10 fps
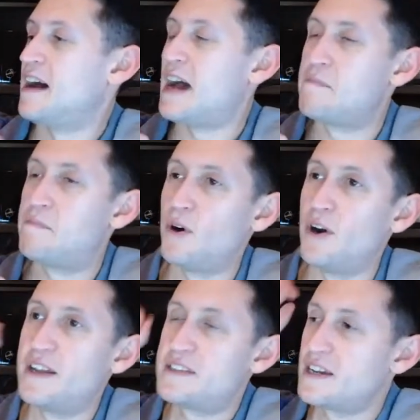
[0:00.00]
I
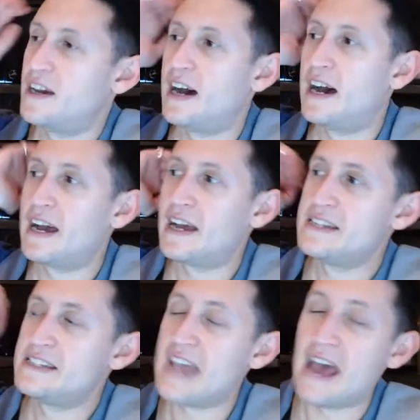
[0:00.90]
put uh,
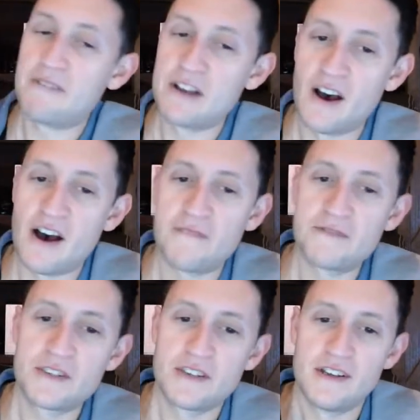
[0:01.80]

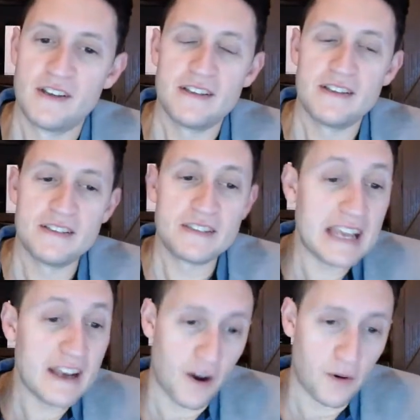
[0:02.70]
Davidoff's
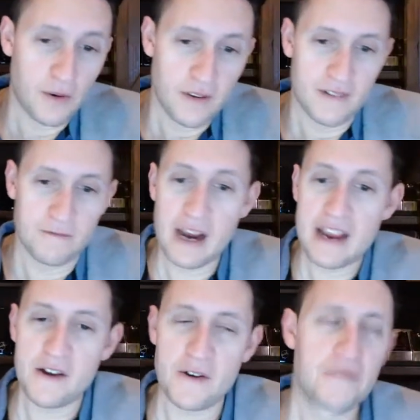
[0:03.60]
Zino right
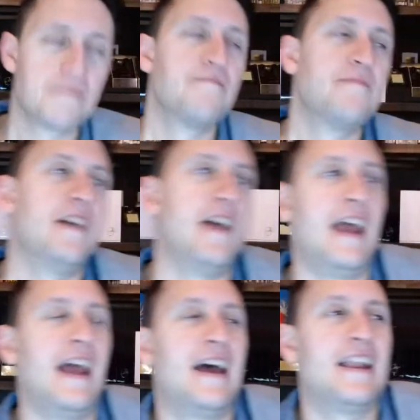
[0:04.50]
here,
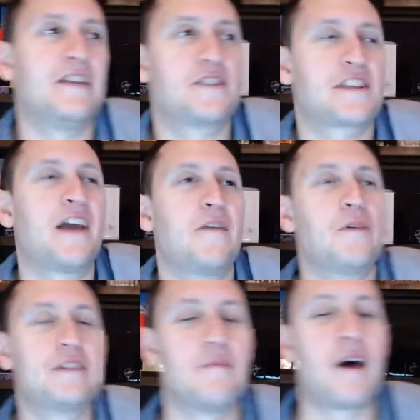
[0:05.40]
and I just kind
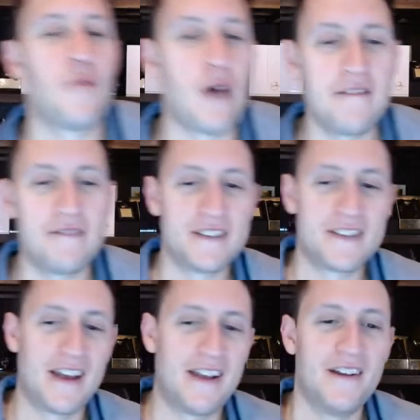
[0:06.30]
of went to my wife and
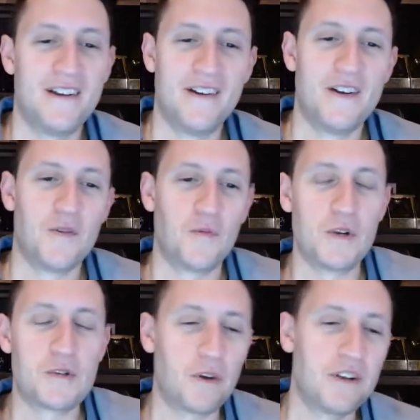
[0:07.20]
said,
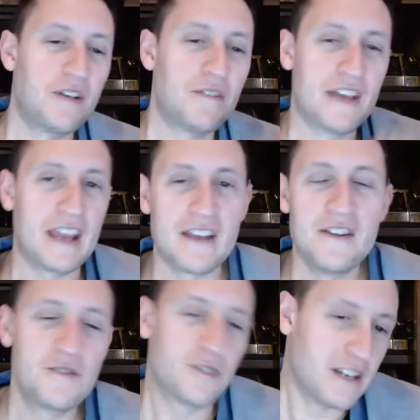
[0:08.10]
"Which one do you think?"
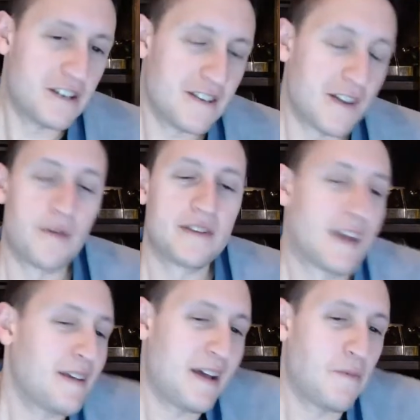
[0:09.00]
And usually she's always
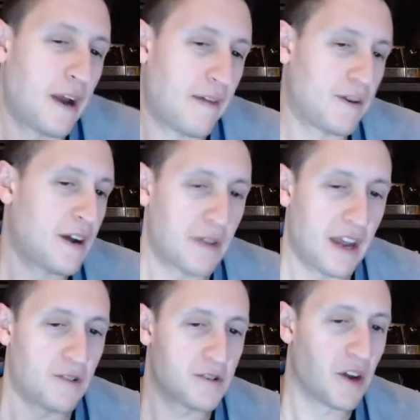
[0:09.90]
like, eh, whatever. I don't
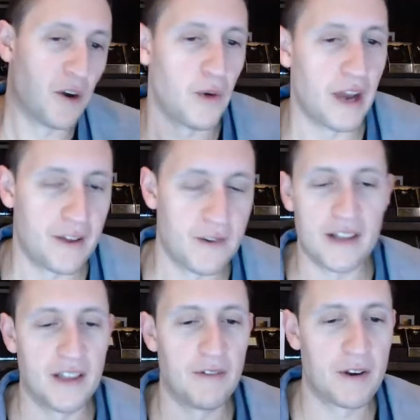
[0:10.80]
care. Just go away. Either
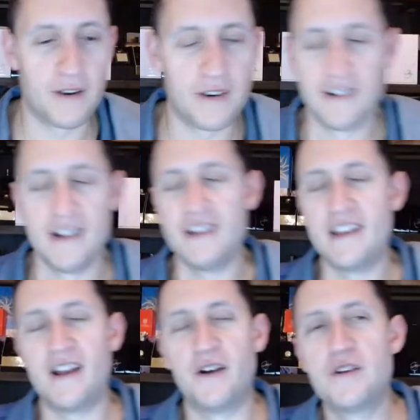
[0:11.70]
I love it or."
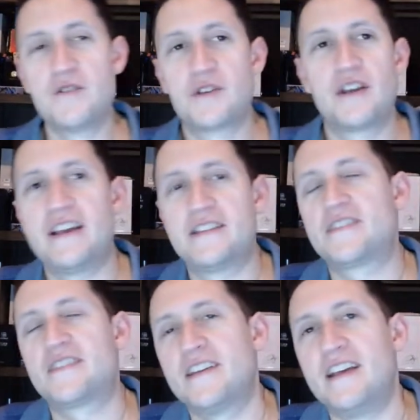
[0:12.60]
You know, usually
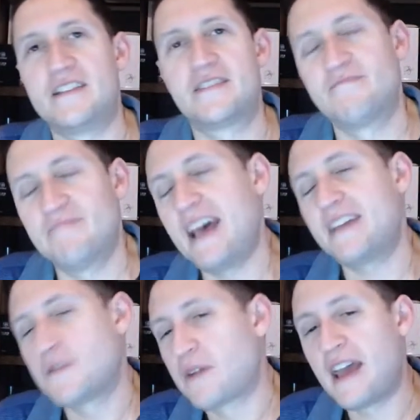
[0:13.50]
it's it's
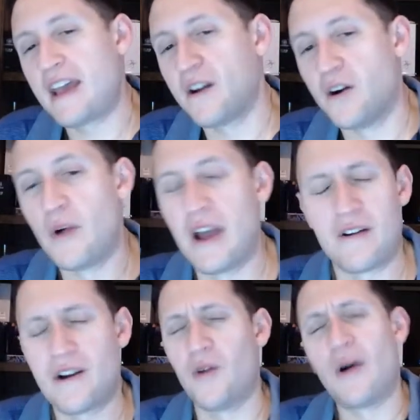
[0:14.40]
that's eh, okay, go away,
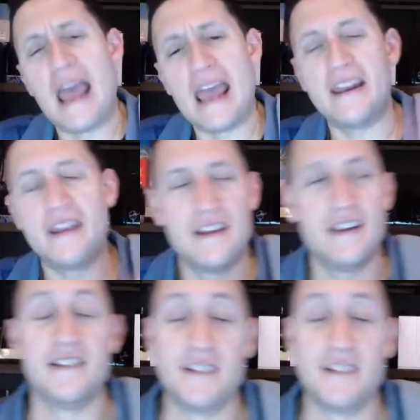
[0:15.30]
or oh, I hate it.